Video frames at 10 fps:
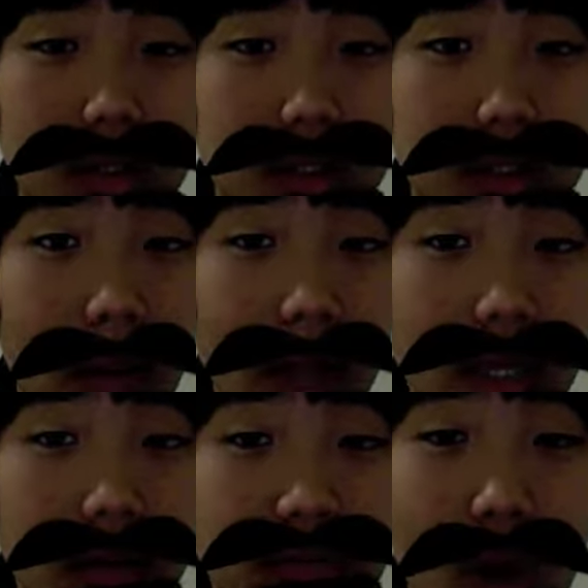This
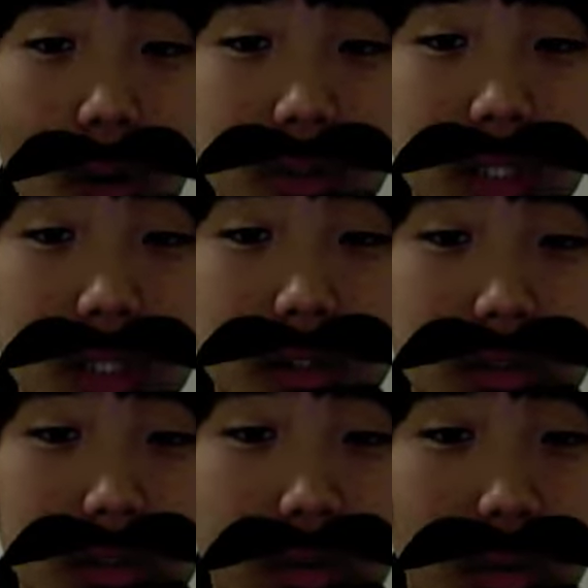idea of common
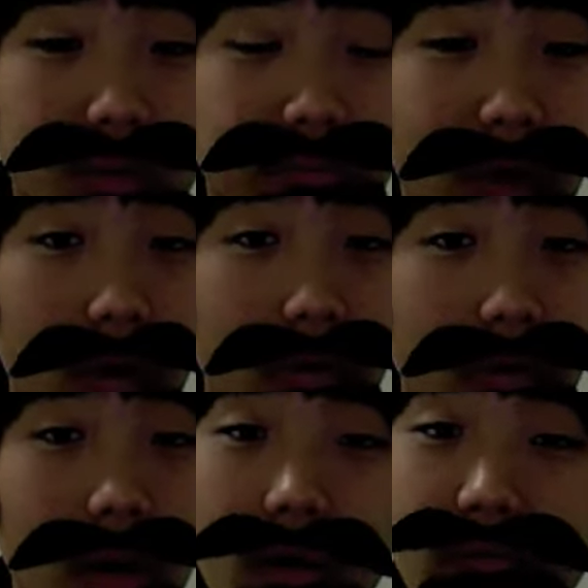ancestor was
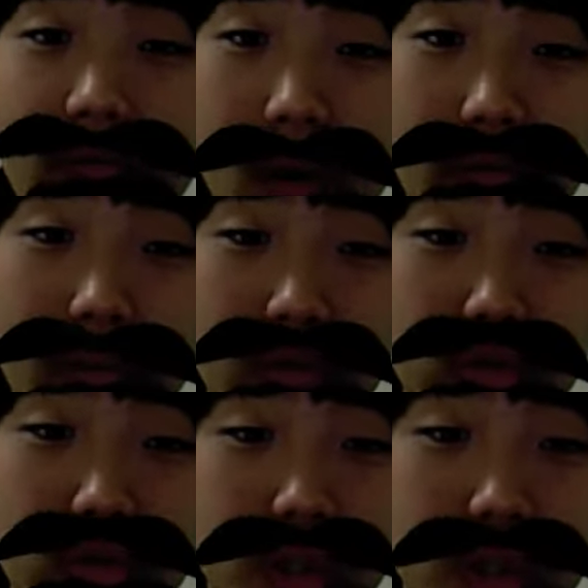very, very
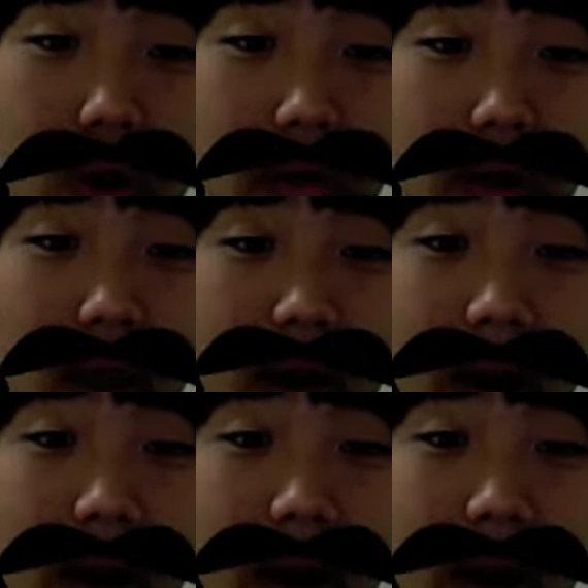revolutionary and